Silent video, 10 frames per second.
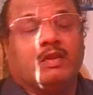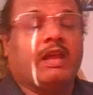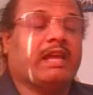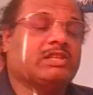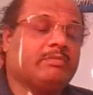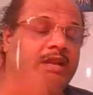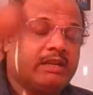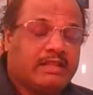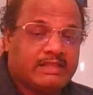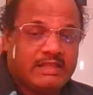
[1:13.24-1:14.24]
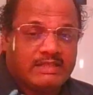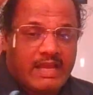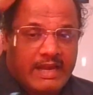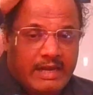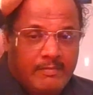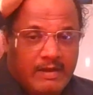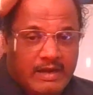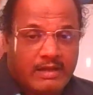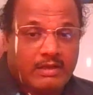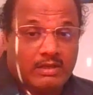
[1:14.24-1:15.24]
as in that this is the head
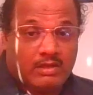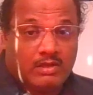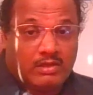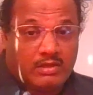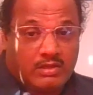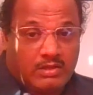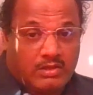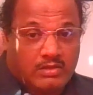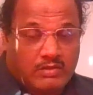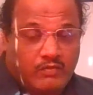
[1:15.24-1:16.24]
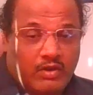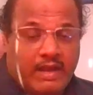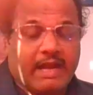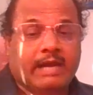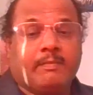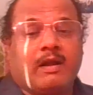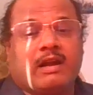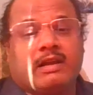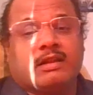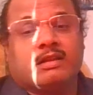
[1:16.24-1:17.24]
part. So for head
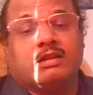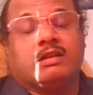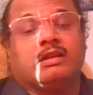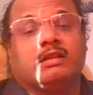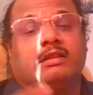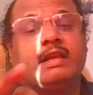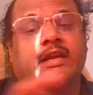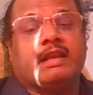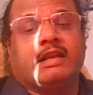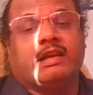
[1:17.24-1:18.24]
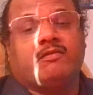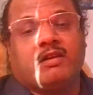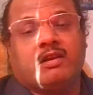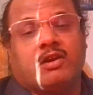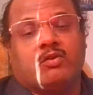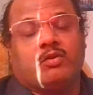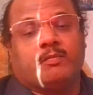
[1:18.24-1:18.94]
part they created 1 crore.